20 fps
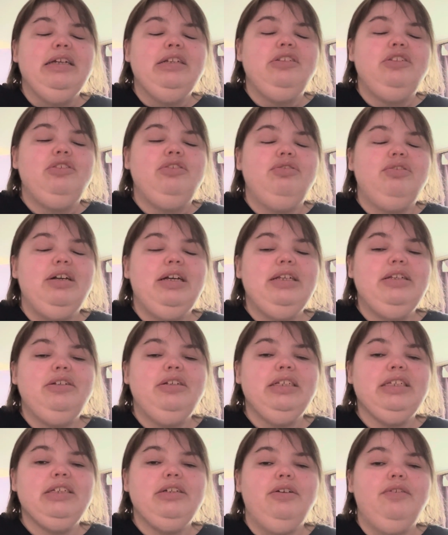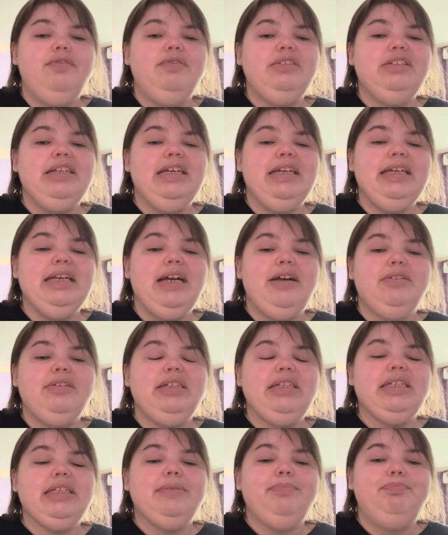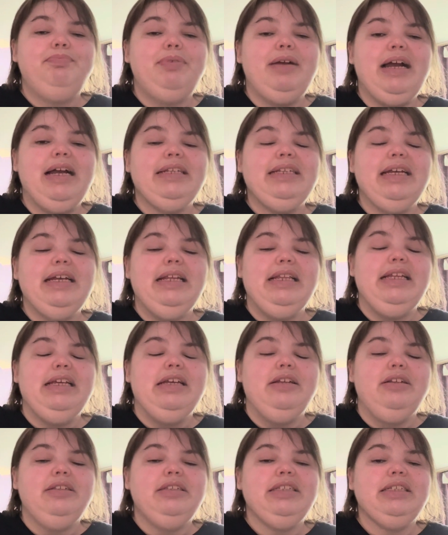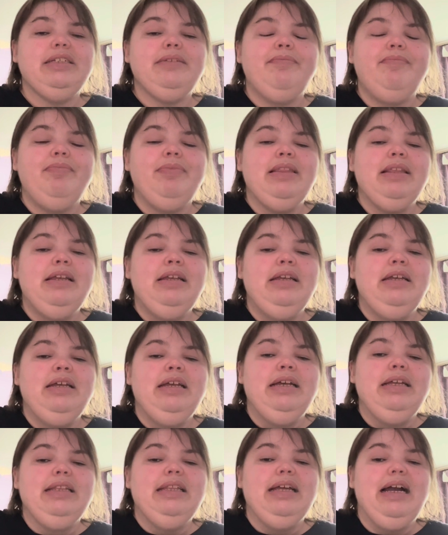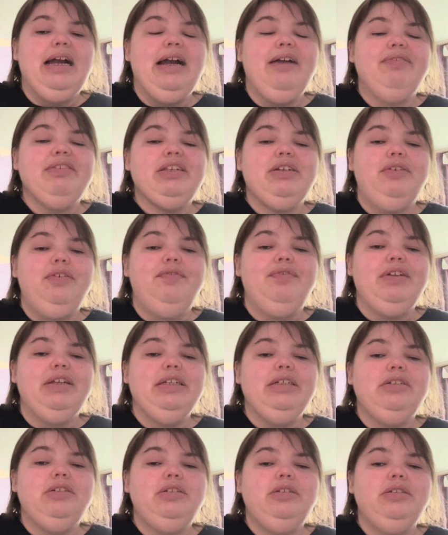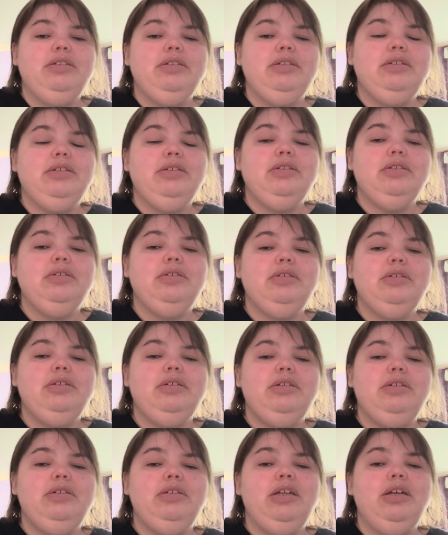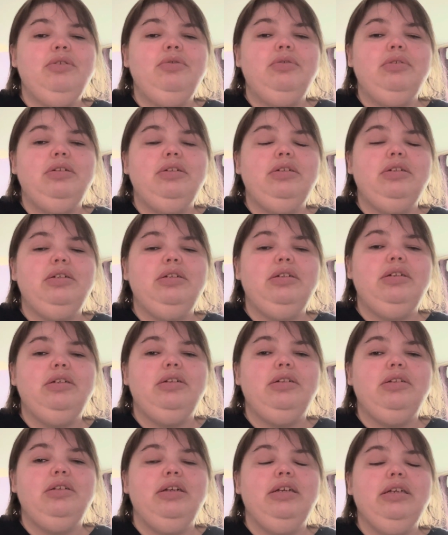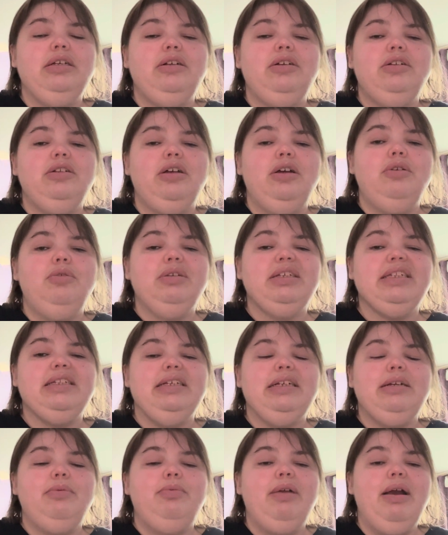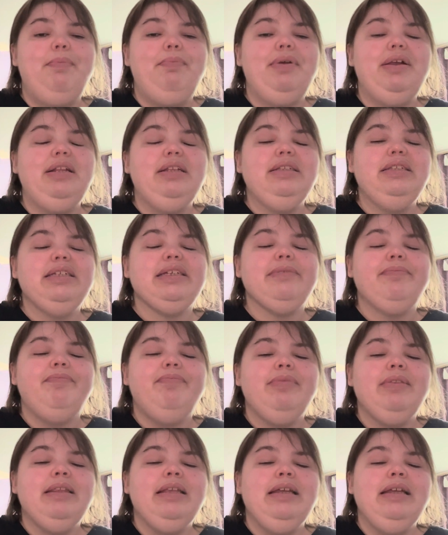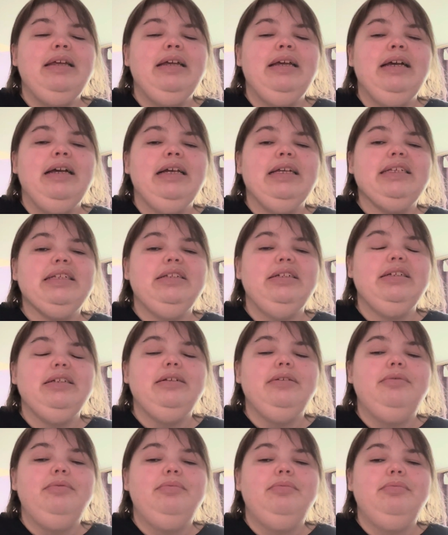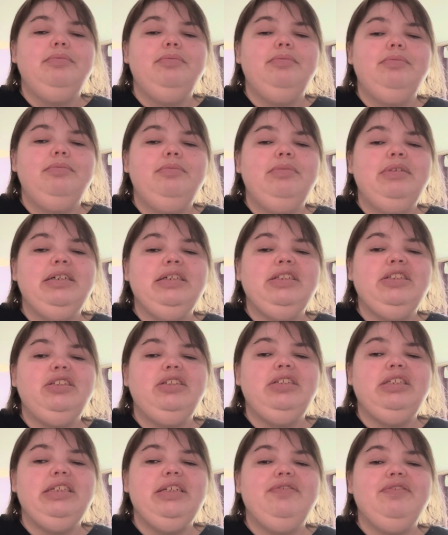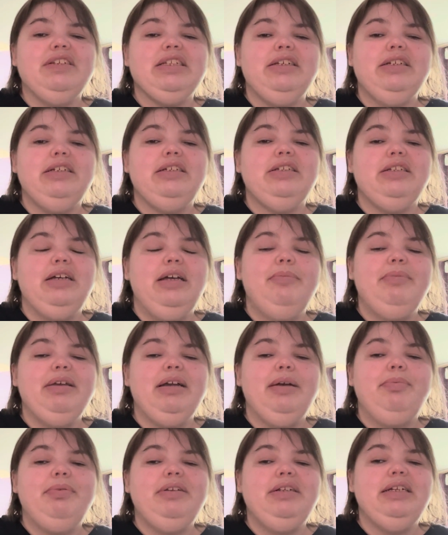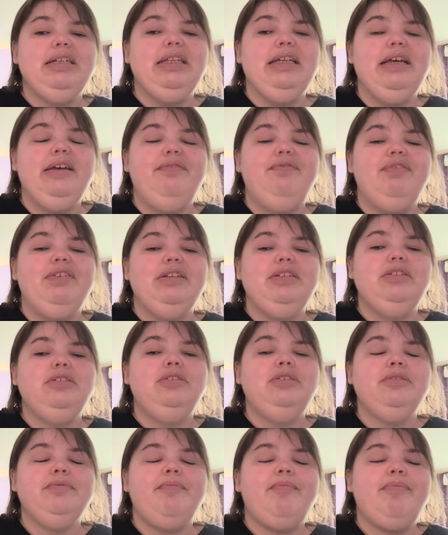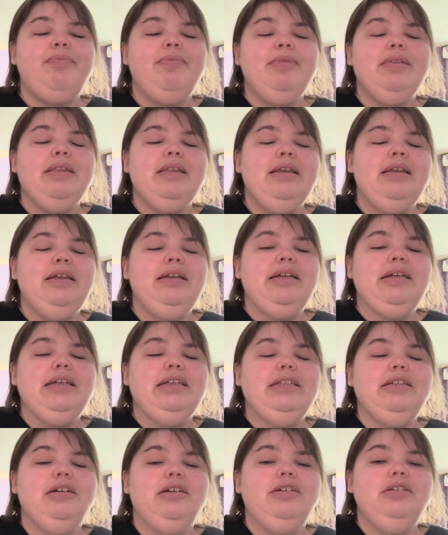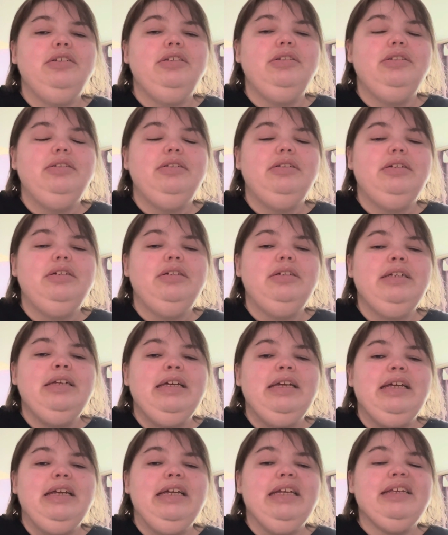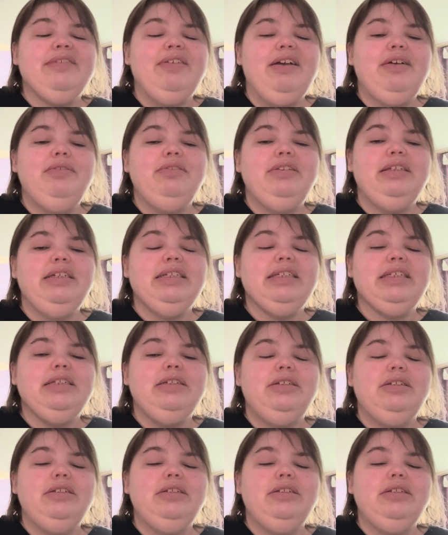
trying to sort of take out these bad aliens that have sort of like glow stick weapons. So like, Master Chief is like climbing up a cliff and, you know, he's found this,